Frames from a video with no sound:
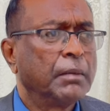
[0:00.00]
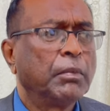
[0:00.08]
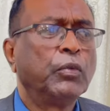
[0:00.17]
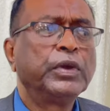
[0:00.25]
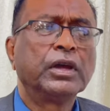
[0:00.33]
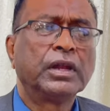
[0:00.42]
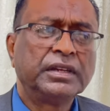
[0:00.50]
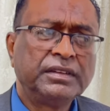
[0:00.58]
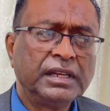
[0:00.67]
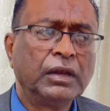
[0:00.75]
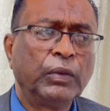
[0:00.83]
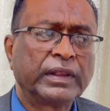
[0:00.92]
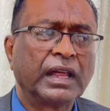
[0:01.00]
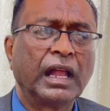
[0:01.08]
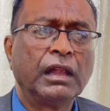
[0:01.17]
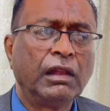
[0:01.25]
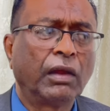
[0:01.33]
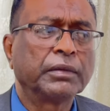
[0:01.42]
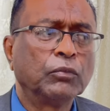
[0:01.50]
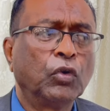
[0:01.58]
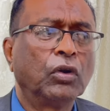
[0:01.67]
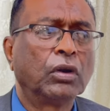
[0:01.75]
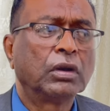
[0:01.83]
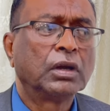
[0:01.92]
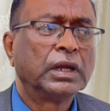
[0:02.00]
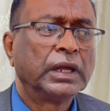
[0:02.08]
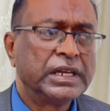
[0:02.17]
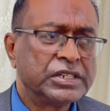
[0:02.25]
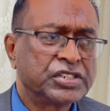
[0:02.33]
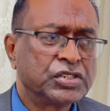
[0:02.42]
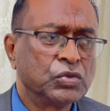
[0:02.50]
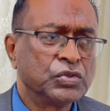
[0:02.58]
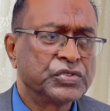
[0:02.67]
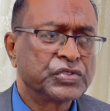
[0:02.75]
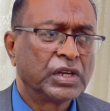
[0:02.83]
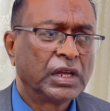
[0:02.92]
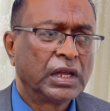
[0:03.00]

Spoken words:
But we're going to deal with a lot more issues.